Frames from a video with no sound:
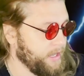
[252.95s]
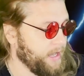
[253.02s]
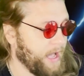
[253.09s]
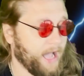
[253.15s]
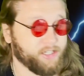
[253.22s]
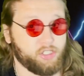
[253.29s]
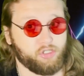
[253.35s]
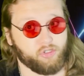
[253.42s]

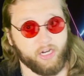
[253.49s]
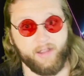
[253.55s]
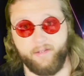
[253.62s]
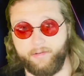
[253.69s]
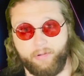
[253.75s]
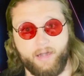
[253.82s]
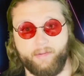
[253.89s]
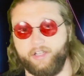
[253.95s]
I
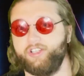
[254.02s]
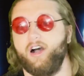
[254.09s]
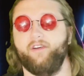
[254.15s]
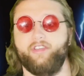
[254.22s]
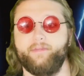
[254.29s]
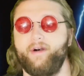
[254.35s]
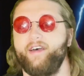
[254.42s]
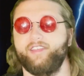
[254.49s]
streamed pretty much all of
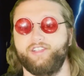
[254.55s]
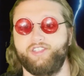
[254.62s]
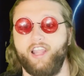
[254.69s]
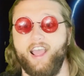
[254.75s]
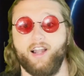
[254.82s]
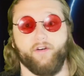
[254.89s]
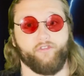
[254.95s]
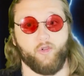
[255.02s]
them on this
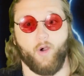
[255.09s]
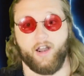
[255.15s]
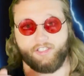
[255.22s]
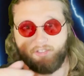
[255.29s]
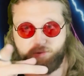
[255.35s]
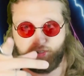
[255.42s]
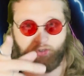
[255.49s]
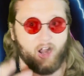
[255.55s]
channel. If you want to
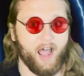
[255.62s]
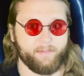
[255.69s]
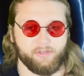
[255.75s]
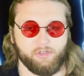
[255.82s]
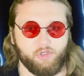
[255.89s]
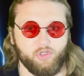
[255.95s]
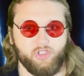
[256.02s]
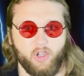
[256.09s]
subscribe, you
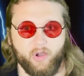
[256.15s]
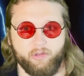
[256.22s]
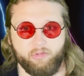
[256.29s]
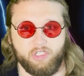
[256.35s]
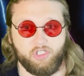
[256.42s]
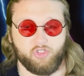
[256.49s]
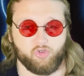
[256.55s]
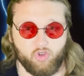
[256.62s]
should do it. We
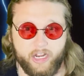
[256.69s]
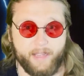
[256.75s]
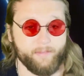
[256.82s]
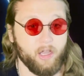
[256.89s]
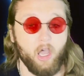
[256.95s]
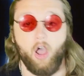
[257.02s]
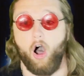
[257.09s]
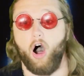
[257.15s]
stream
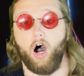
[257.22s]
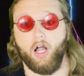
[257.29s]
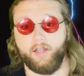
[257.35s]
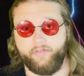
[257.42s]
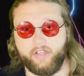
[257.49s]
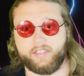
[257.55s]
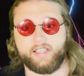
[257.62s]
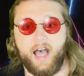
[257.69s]
all
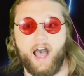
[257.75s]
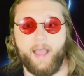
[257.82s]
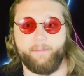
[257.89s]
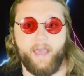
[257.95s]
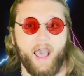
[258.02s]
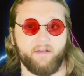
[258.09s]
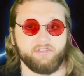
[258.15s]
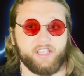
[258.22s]
of the time
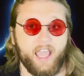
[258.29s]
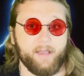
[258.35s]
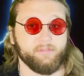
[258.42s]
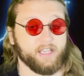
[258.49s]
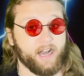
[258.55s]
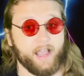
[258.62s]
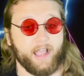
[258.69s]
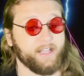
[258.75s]
Mavs games,
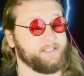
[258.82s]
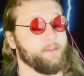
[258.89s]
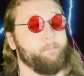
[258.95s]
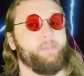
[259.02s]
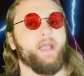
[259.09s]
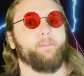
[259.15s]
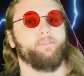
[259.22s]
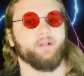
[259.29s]
and I got some
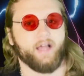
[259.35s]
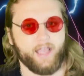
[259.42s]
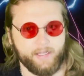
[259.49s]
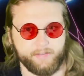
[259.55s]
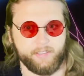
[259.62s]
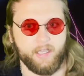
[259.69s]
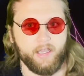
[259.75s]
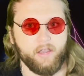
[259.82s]
big
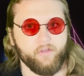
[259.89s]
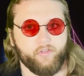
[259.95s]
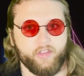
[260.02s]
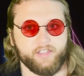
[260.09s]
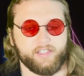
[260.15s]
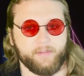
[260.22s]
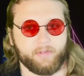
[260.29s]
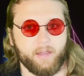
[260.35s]
plans for
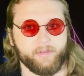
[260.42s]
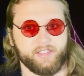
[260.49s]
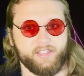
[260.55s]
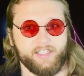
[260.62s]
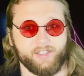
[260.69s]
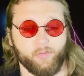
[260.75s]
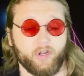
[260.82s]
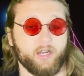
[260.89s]
this upcoming
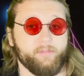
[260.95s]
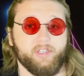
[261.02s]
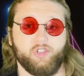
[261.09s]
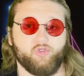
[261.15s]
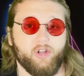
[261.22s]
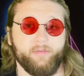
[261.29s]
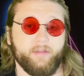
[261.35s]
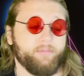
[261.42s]
season. We're going to be
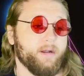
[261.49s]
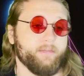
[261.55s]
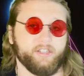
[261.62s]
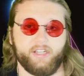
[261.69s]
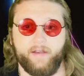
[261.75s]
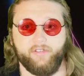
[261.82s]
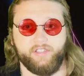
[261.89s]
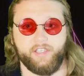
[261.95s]
streaming pretty
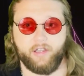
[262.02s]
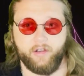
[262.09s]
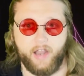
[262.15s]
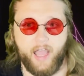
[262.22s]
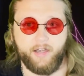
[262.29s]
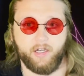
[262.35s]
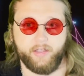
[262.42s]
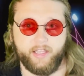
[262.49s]
much every single
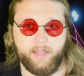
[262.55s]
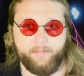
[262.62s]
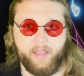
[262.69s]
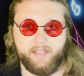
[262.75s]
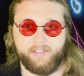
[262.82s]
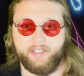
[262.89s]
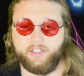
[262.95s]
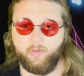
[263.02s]
night during the
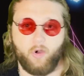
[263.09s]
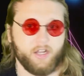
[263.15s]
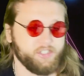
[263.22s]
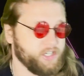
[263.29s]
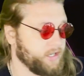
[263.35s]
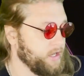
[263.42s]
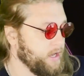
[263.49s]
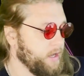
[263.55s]
NBA season,
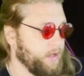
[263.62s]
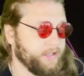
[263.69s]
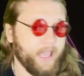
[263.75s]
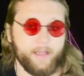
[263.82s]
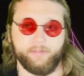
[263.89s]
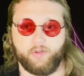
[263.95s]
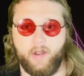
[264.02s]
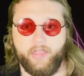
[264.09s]
watching
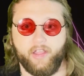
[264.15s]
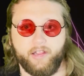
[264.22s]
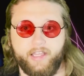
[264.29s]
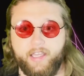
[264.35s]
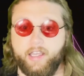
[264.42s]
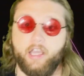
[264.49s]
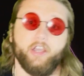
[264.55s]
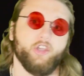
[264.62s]
games around the
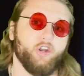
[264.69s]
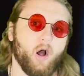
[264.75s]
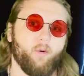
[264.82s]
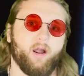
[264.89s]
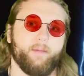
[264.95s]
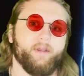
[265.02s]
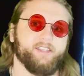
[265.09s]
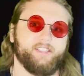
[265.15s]
league. You don't
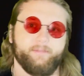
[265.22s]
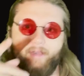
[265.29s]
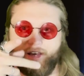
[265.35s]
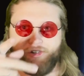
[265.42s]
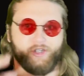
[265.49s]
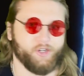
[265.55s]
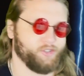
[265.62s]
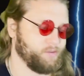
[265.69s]
want to miss it. Make
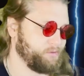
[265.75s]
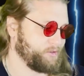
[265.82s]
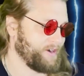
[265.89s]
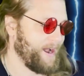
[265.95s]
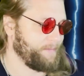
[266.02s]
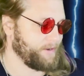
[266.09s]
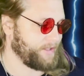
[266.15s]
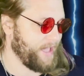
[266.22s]
sure you're
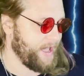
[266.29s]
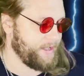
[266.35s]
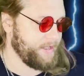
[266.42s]
subscribed, okay?